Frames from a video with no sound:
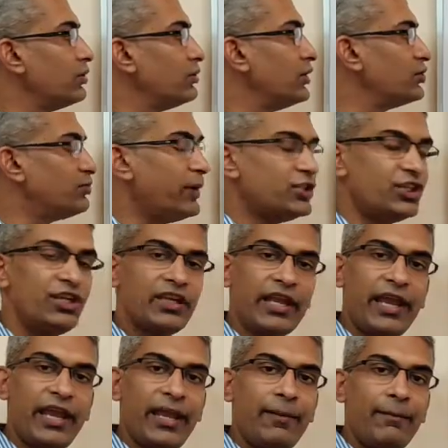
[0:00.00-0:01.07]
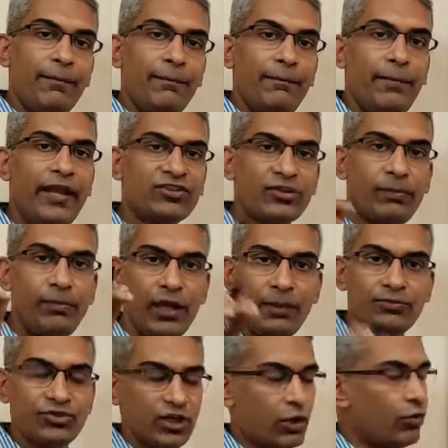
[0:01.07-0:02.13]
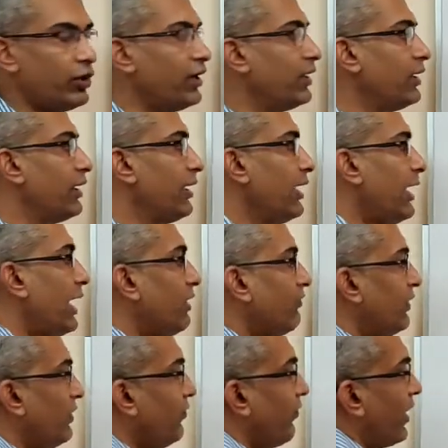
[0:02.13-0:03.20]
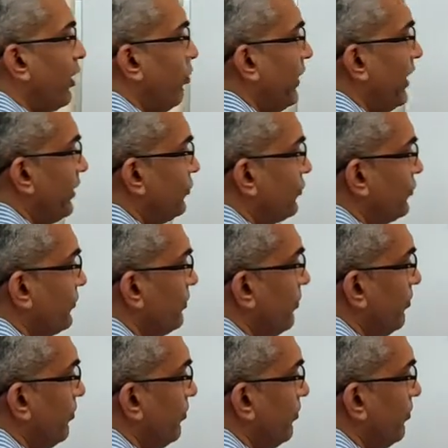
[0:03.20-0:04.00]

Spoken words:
This machine A makes a beep sound every 5 minutes.